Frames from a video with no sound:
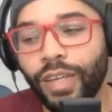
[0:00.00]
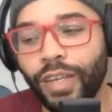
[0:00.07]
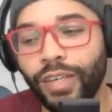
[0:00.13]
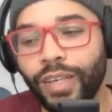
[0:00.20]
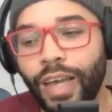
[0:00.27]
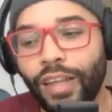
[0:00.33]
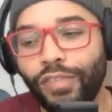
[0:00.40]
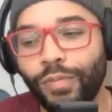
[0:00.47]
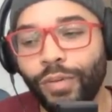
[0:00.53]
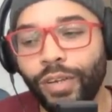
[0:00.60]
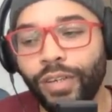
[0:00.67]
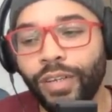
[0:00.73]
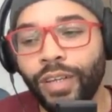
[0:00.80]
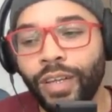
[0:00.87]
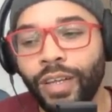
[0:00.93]
And that's
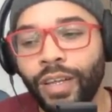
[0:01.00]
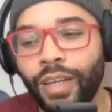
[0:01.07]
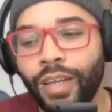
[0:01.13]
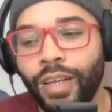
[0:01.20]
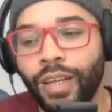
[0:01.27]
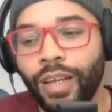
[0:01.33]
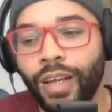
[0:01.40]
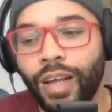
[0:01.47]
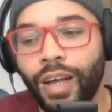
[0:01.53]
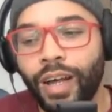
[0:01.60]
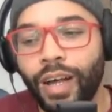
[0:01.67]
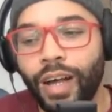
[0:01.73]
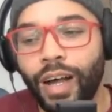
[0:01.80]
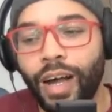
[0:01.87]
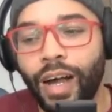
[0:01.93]
when
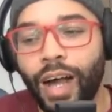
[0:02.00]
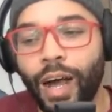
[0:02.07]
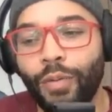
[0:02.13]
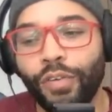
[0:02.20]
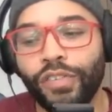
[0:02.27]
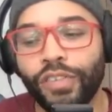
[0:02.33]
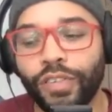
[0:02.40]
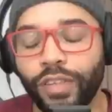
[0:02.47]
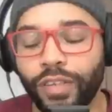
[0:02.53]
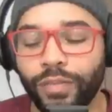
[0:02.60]
I was